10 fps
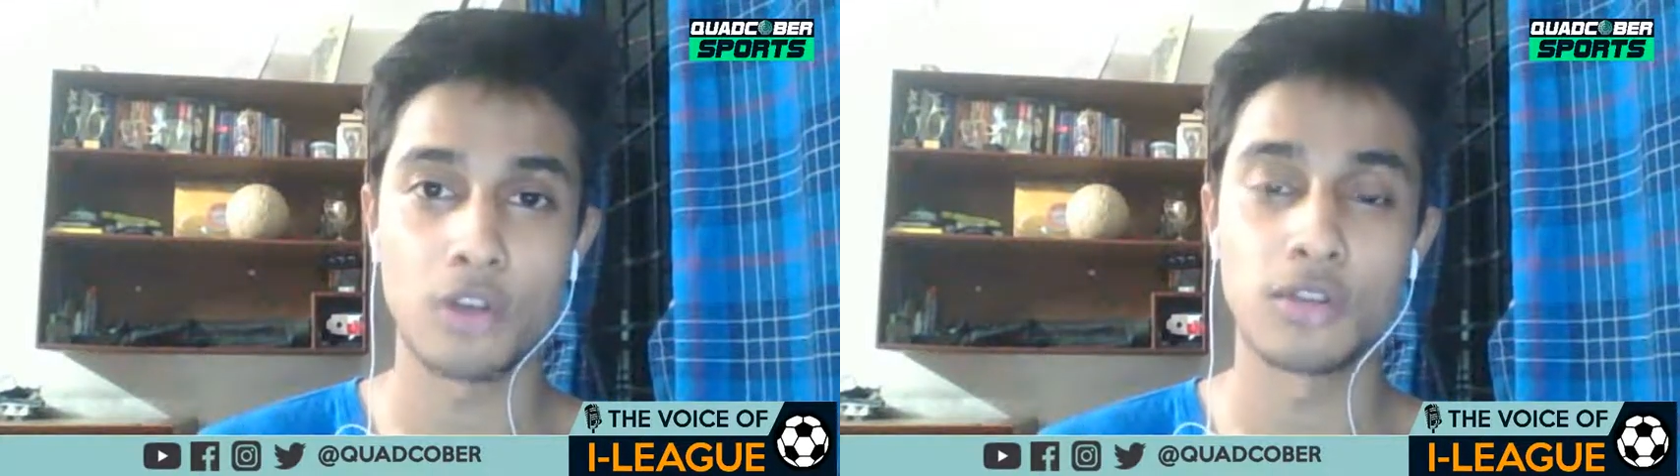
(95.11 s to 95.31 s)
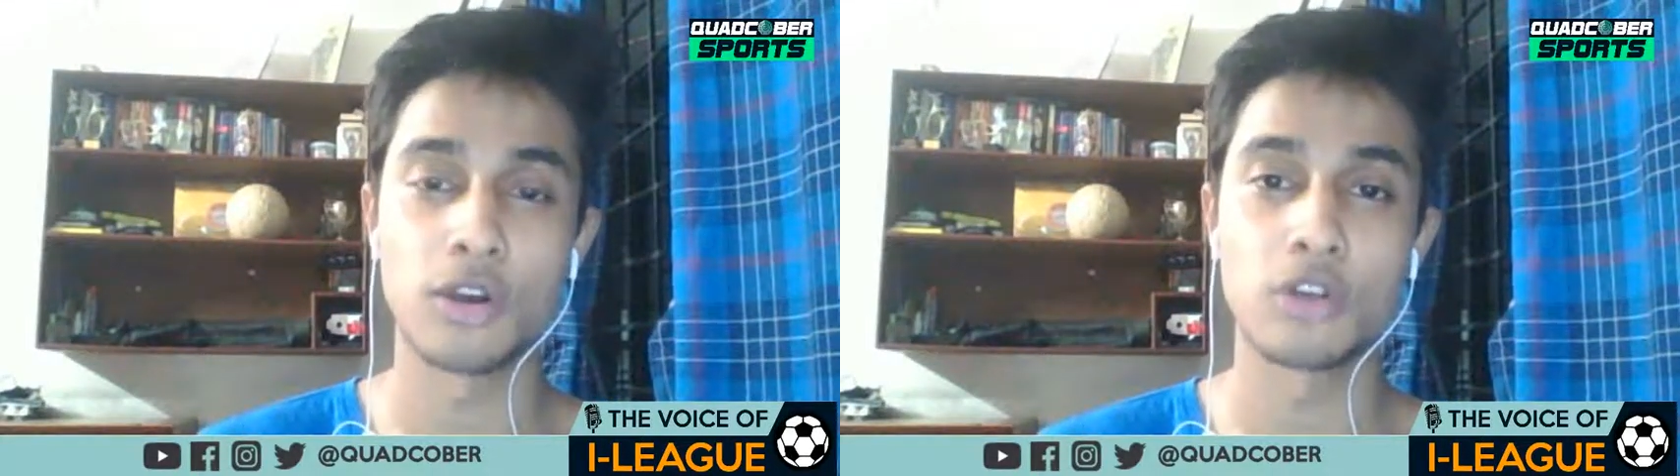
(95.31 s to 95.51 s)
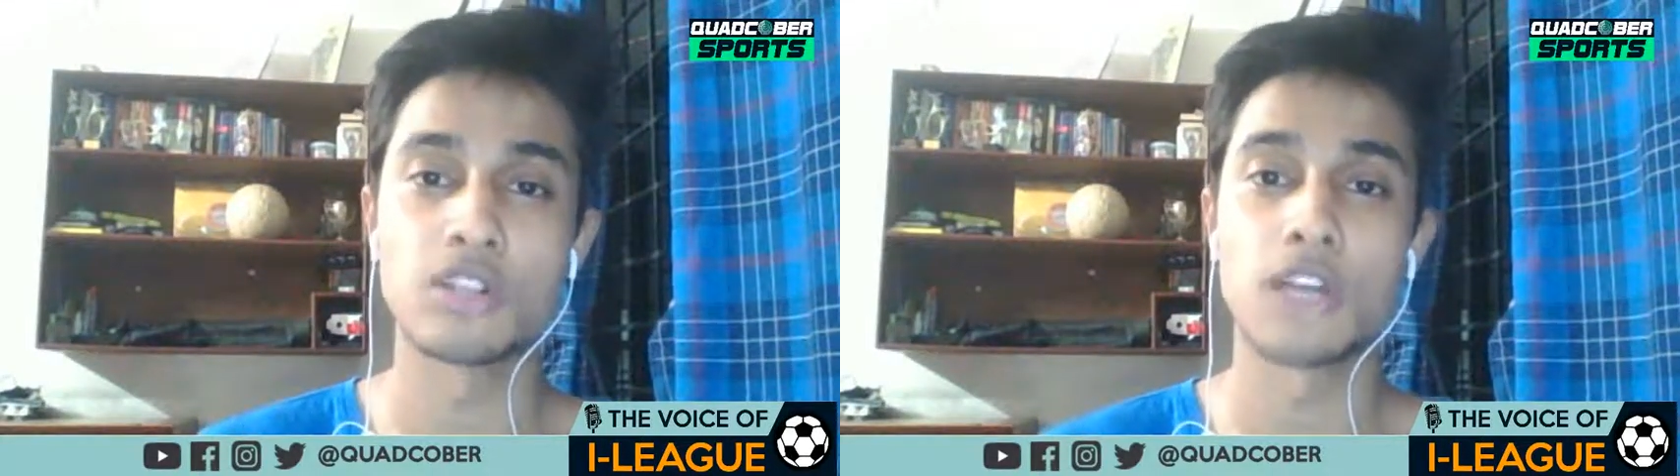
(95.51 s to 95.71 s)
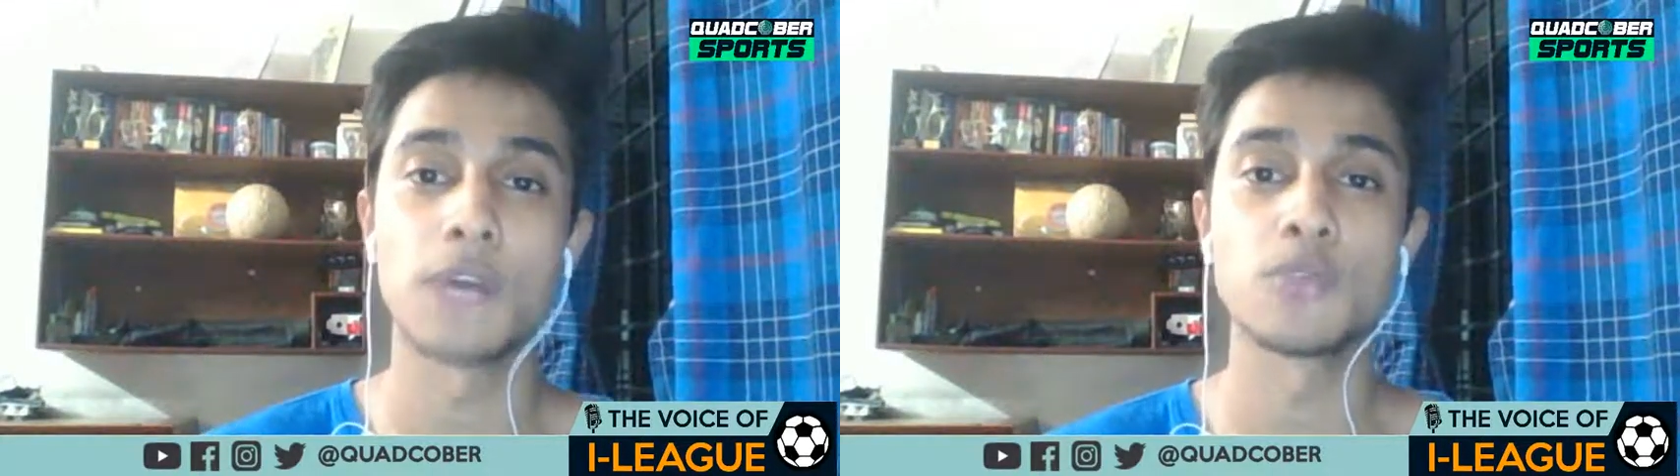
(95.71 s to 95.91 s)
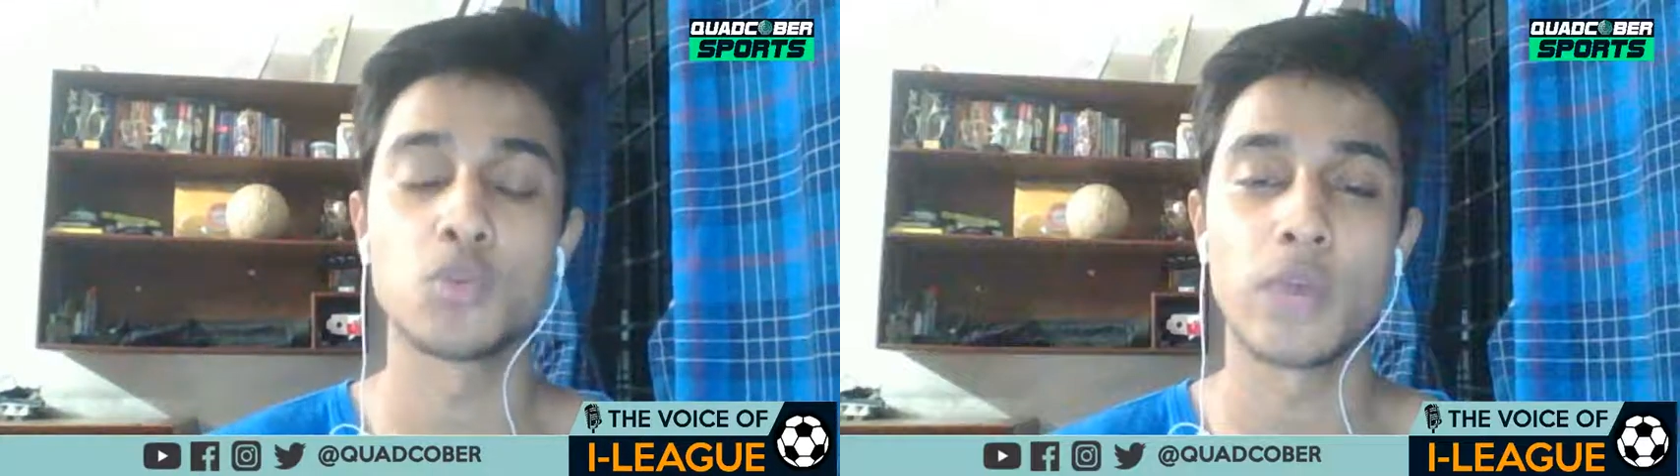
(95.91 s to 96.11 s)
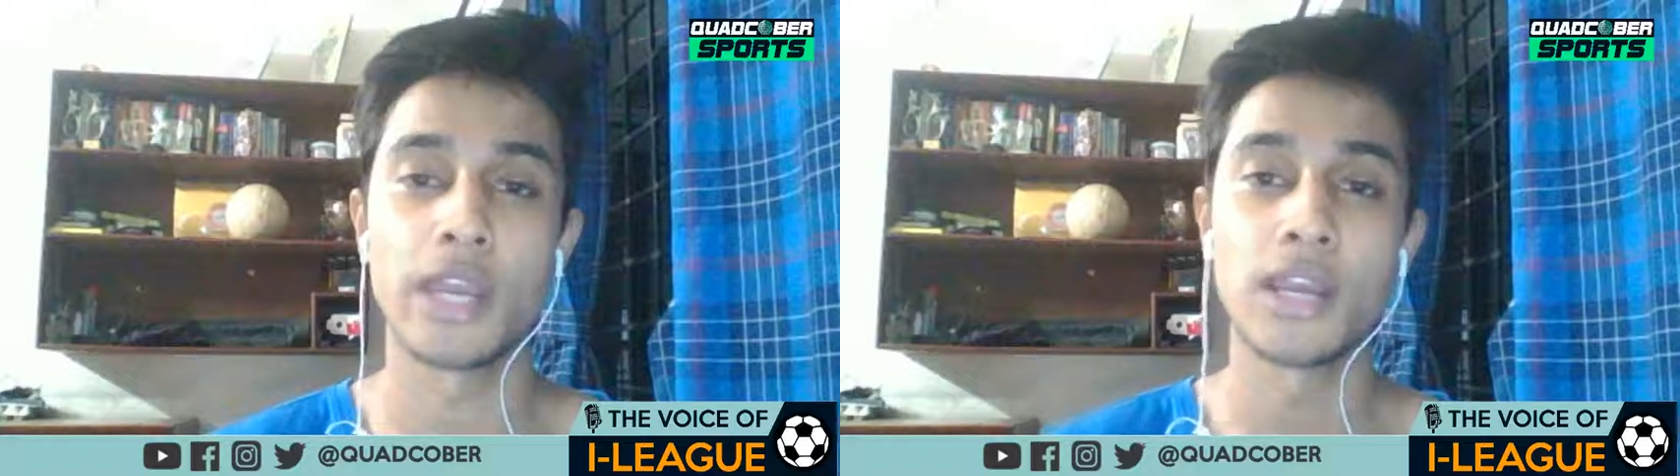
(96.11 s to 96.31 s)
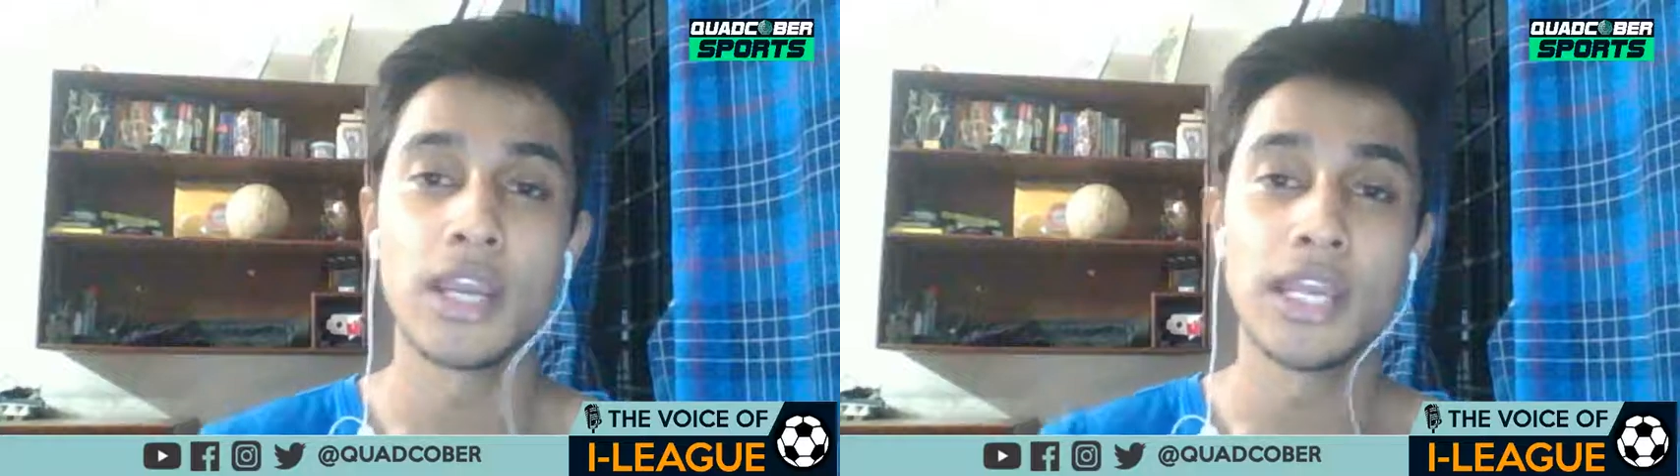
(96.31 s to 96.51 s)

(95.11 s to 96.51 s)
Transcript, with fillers: on the on terms where